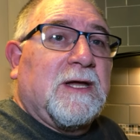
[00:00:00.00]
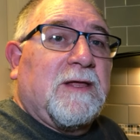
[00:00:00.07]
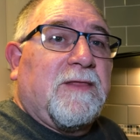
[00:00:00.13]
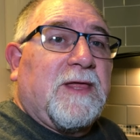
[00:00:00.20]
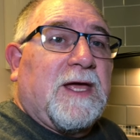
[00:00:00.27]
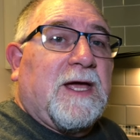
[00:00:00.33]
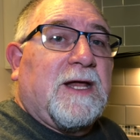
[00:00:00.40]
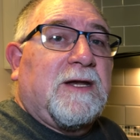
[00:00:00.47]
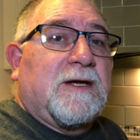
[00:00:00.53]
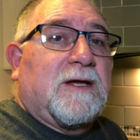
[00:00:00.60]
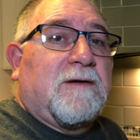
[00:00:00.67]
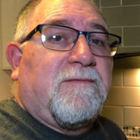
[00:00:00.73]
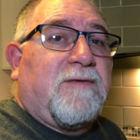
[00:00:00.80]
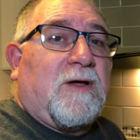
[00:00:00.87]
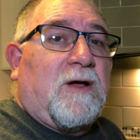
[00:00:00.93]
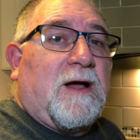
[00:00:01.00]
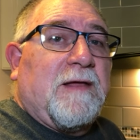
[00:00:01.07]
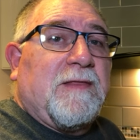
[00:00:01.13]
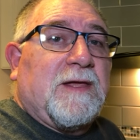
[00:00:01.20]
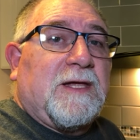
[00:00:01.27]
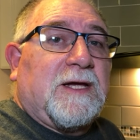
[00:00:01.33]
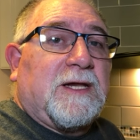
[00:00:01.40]
then you're going to
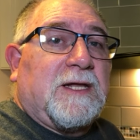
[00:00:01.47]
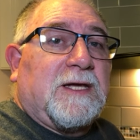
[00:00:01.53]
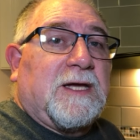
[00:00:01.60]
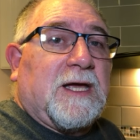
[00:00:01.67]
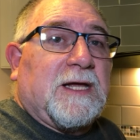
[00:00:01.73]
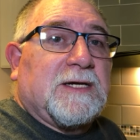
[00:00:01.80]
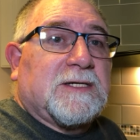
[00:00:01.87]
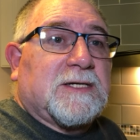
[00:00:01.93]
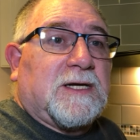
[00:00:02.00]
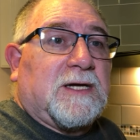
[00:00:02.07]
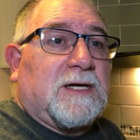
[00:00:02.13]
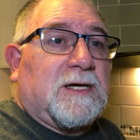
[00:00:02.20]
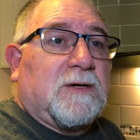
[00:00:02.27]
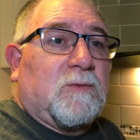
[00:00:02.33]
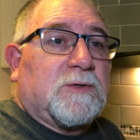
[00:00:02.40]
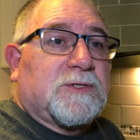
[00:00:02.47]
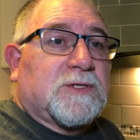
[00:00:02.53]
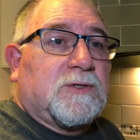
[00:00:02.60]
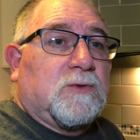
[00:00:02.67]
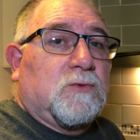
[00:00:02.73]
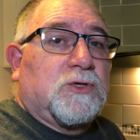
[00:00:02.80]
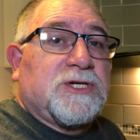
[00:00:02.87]
find that you're going to get uh, what's
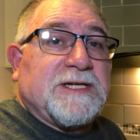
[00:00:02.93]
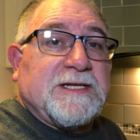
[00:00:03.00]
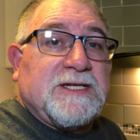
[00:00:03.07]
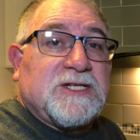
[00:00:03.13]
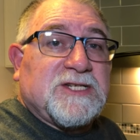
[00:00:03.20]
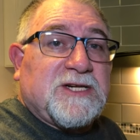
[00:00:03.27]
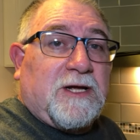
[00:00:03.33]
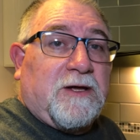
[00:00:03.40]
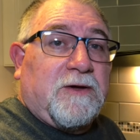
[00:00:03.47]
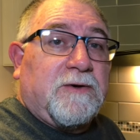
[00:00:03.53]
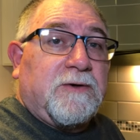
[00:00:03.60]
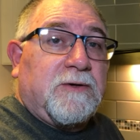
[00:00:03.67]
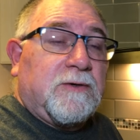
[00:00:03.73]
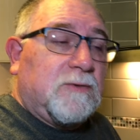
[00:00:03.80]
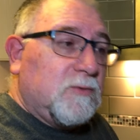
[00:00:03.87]
called cheese stone,